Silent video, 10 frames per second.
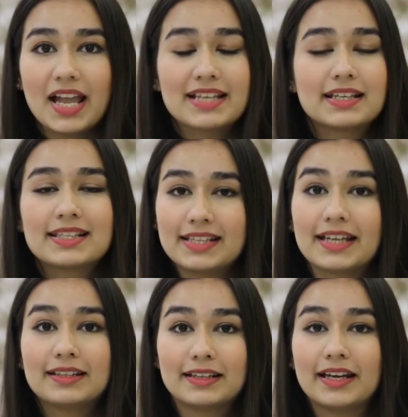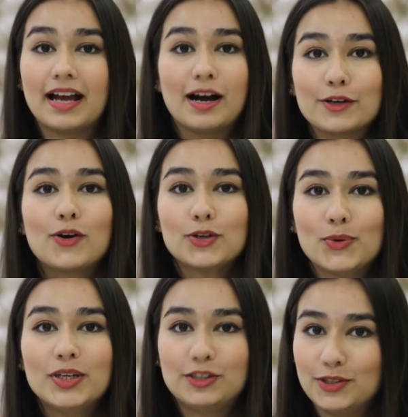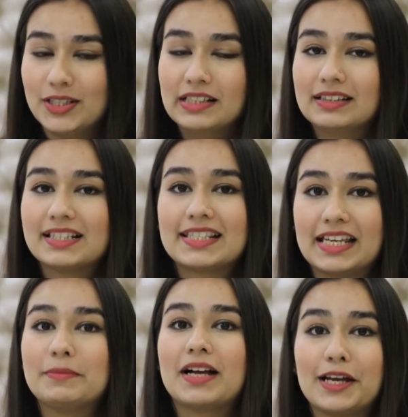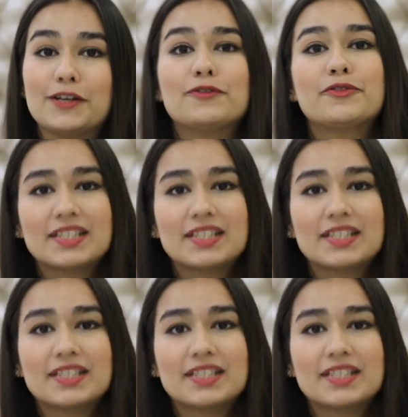as I said, they are not going to yield the same kind of